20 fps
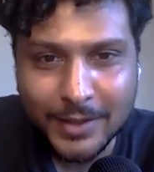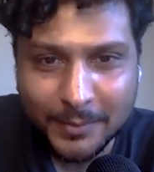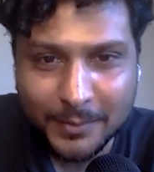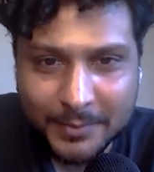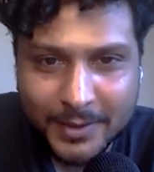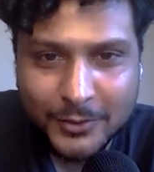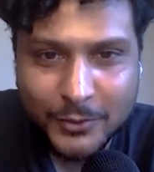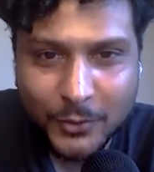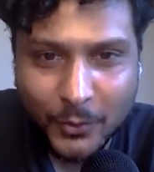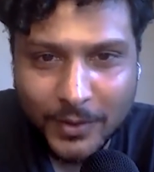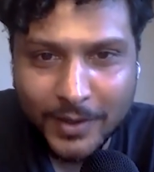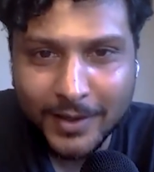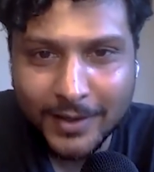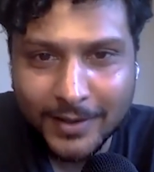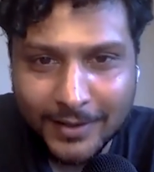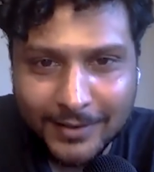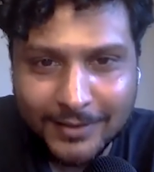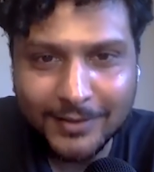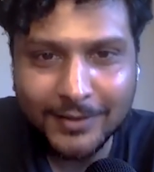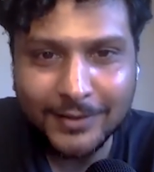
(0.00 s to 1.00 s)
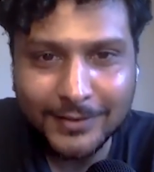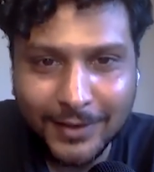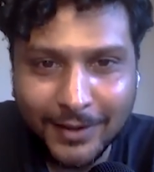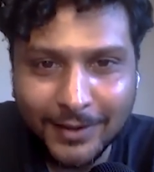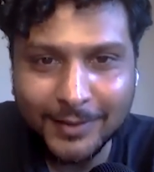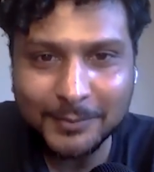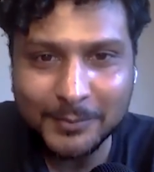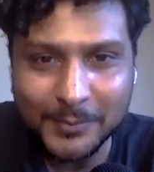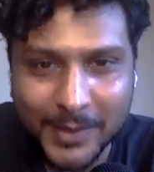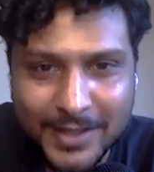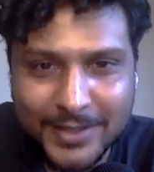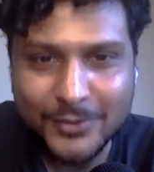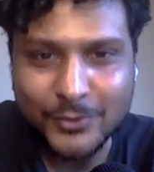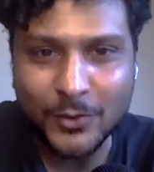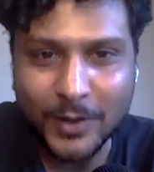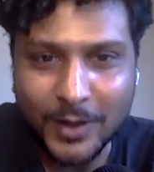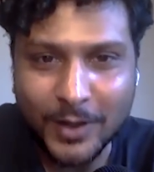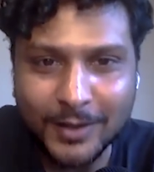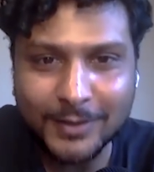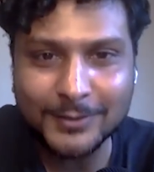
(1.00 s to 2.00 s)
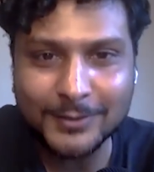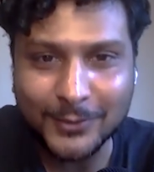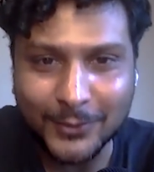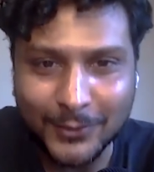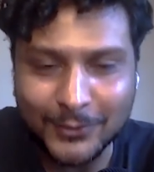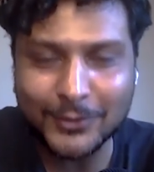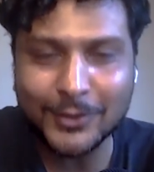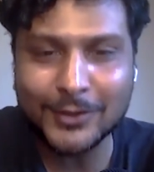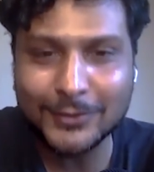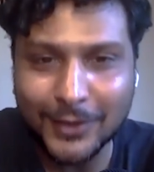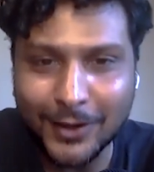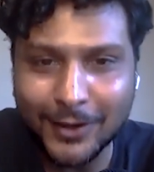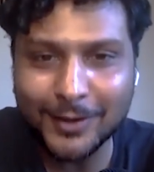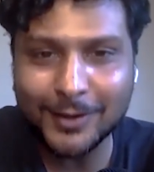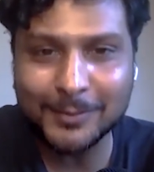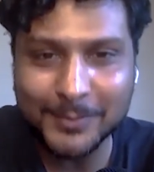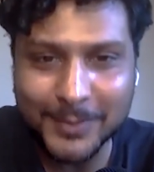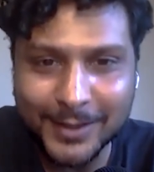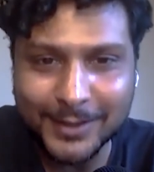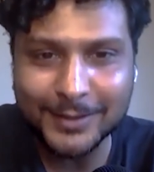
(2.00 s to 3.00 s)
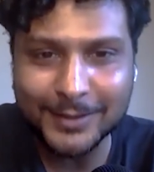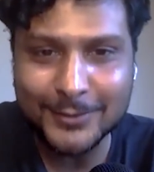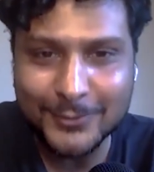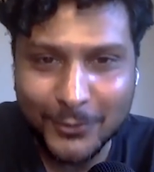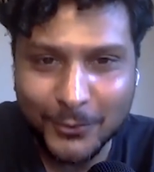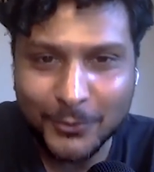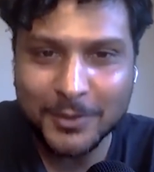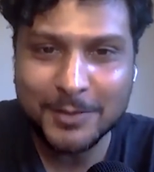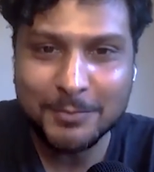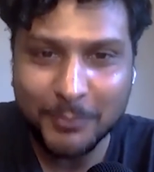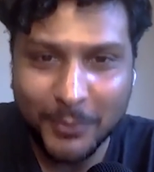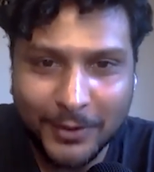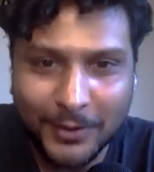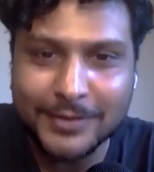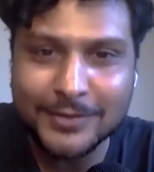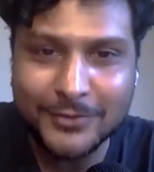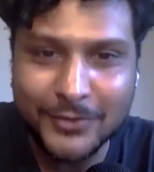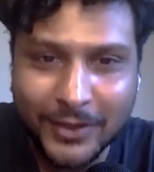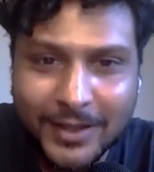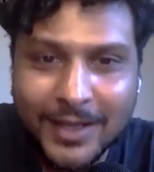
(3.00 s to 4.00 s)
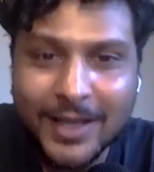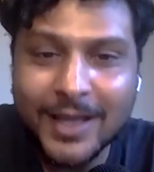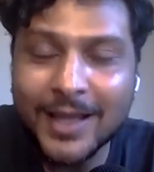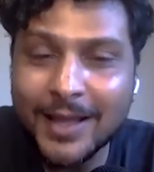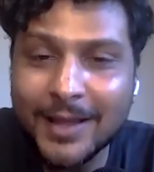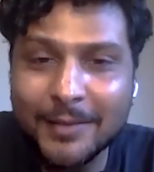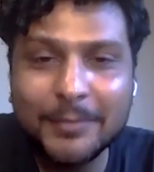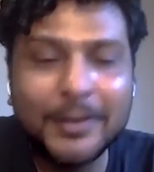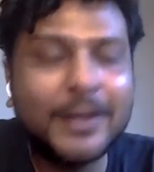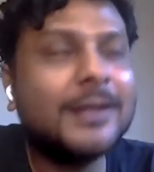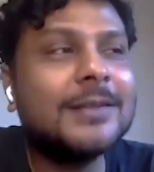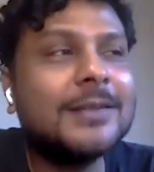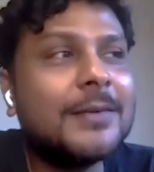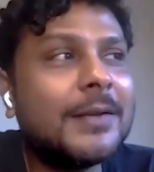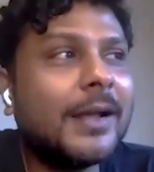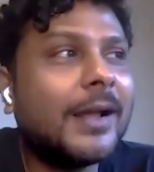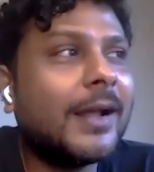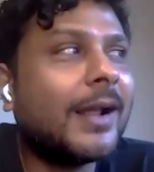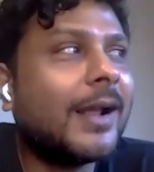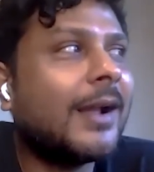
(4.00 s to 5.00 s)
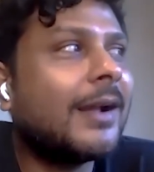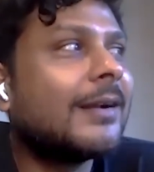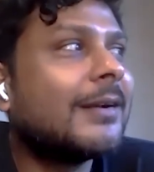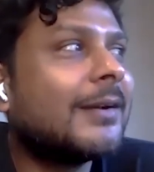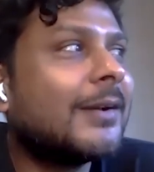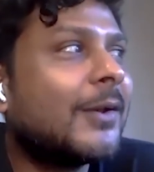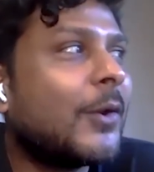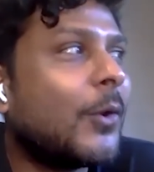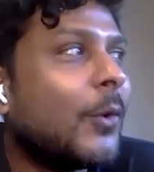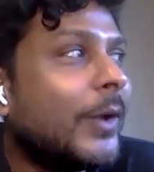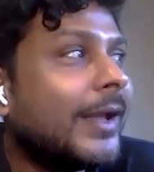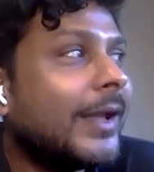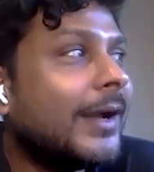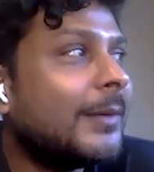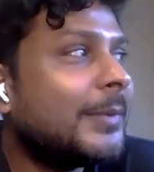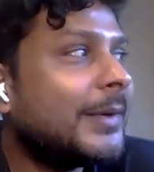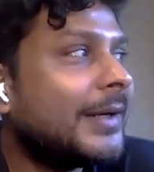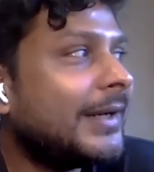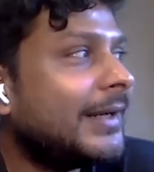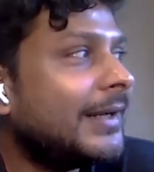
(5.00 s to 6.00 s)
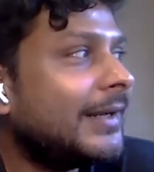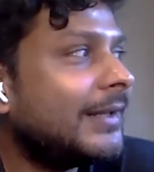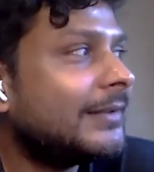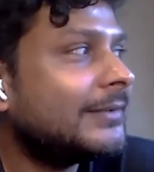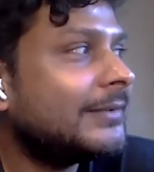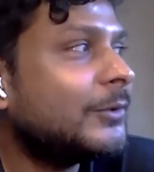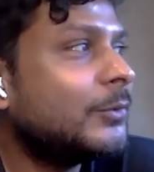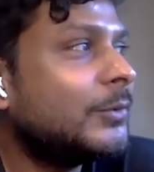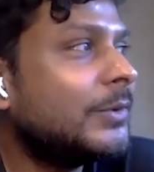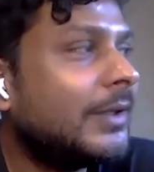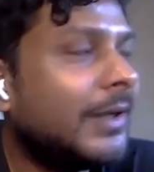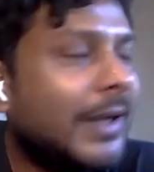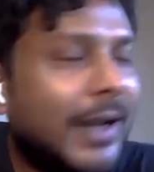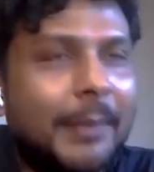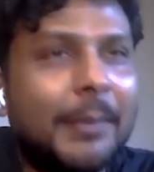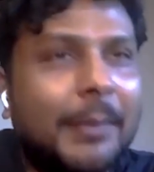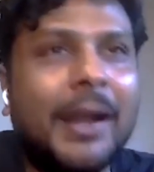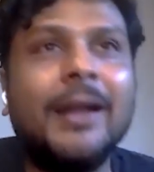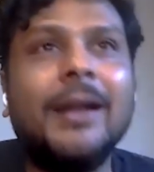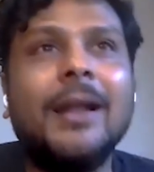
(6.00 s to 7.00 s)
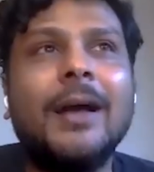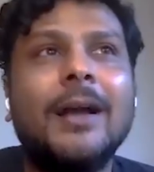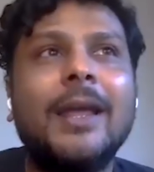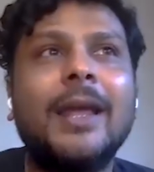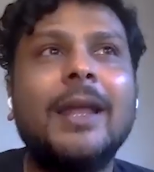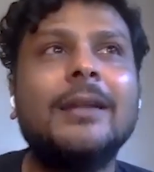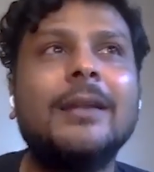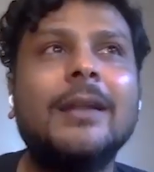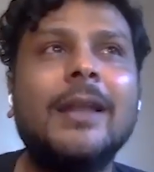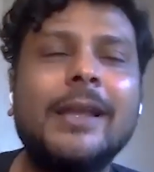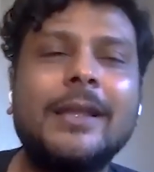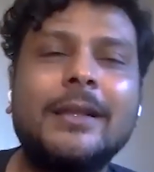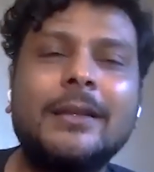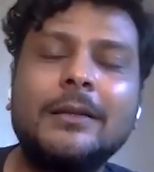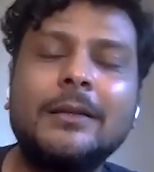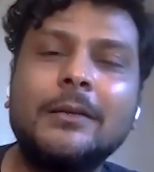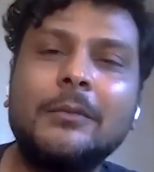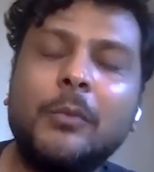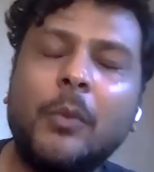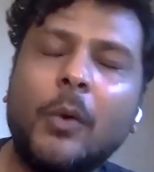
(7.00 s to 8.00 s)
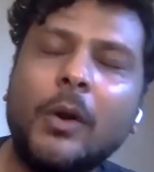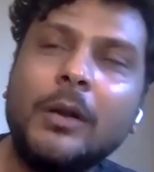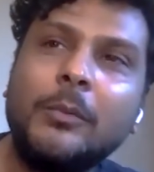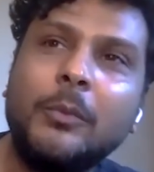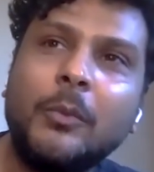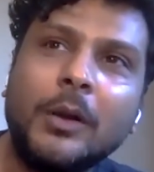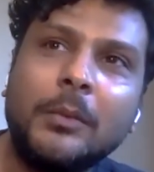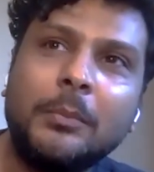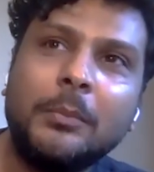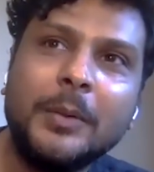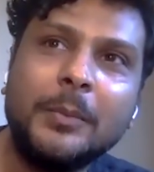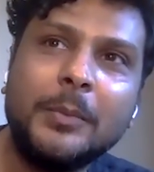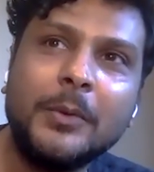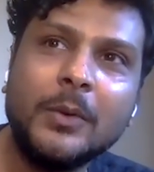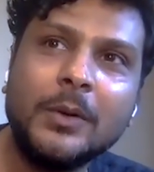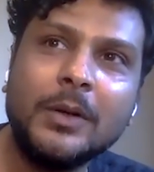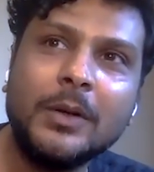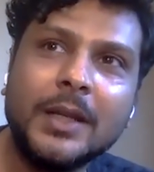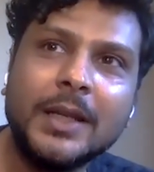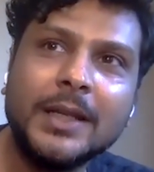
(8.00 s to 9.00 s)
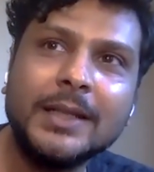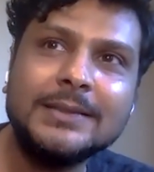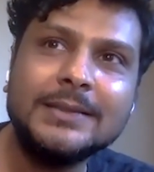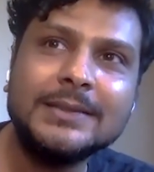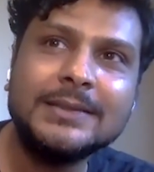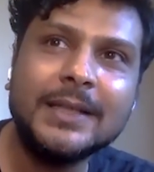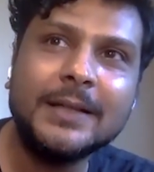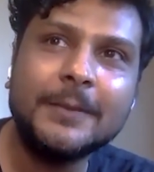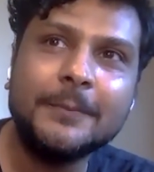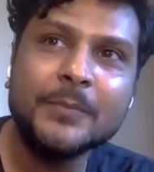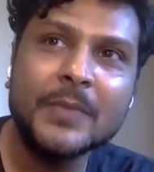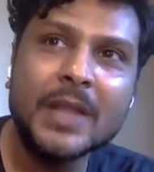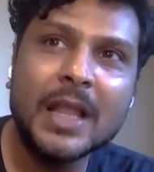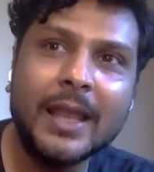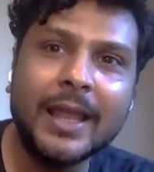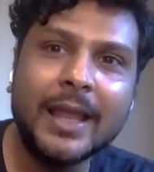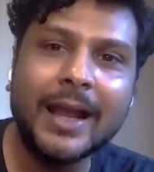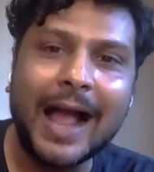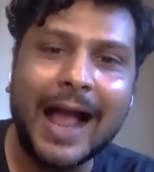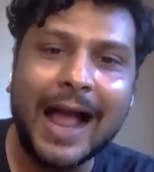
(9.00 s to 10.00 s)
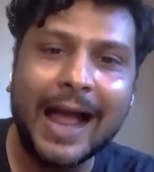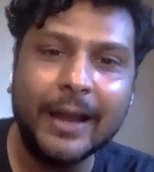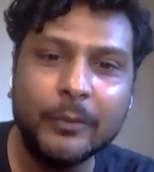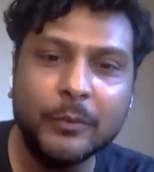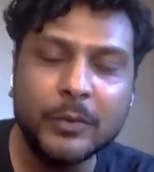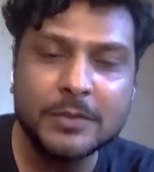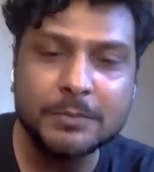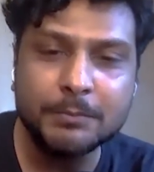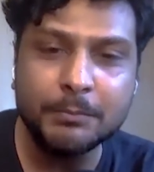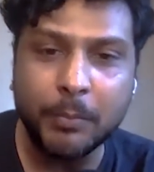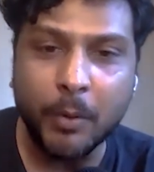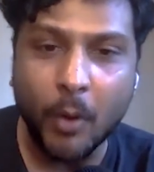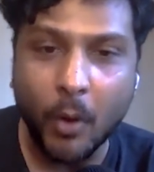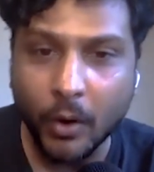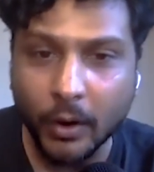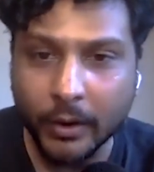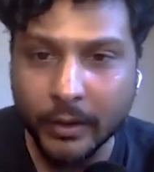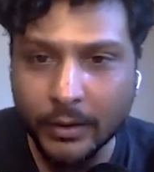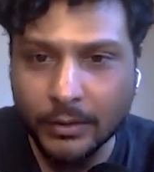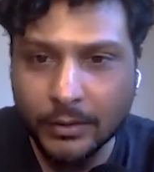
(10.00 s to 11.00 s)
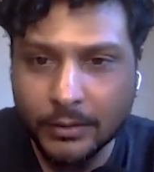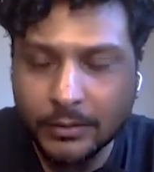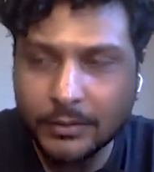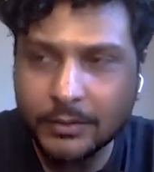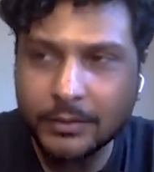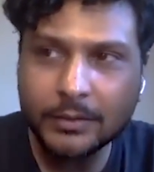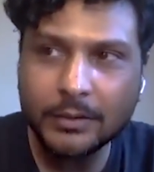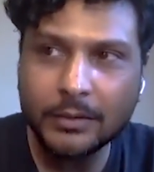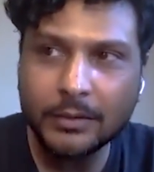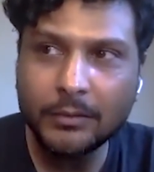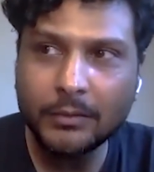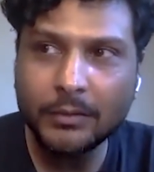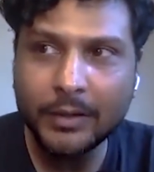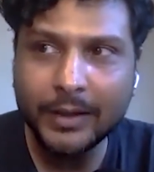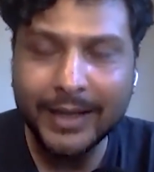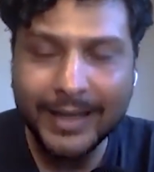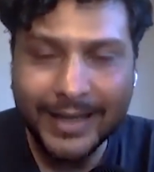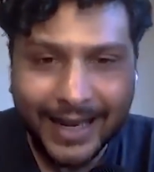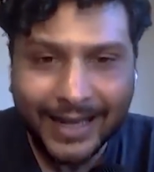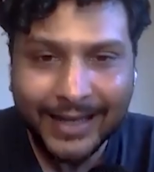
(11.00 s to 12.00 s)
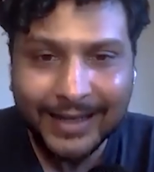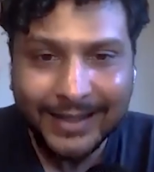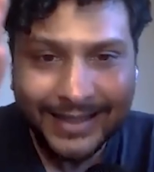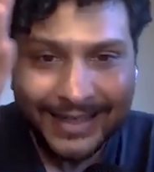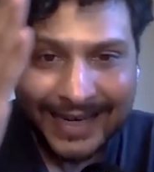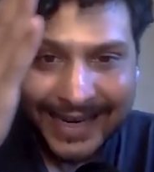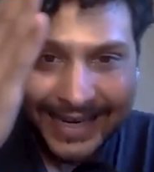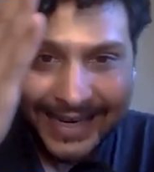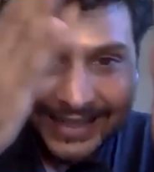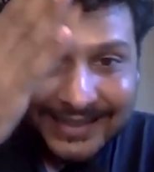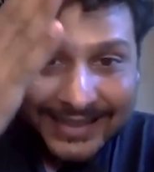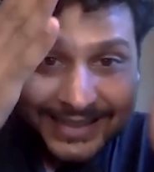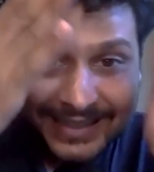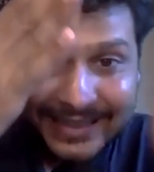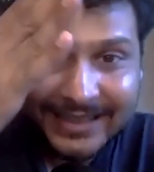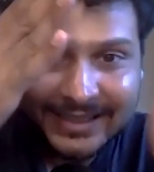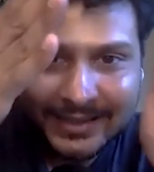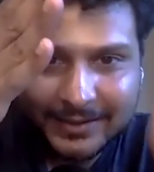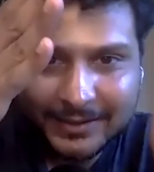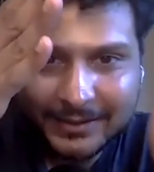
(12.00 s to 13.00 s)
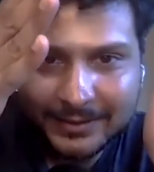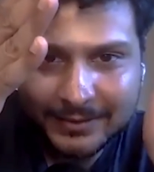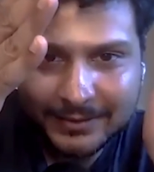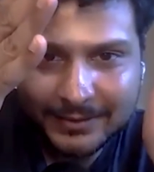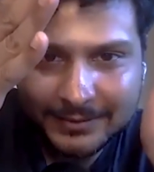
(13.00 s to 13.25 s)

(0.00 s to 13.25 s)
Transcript: Jab main chota ladka tha, badi shararat karta tha, meri chori pakdi jaati. Because growing up in India, you, and again, like what, what people don't realize is that like I was born in nineteen eighty.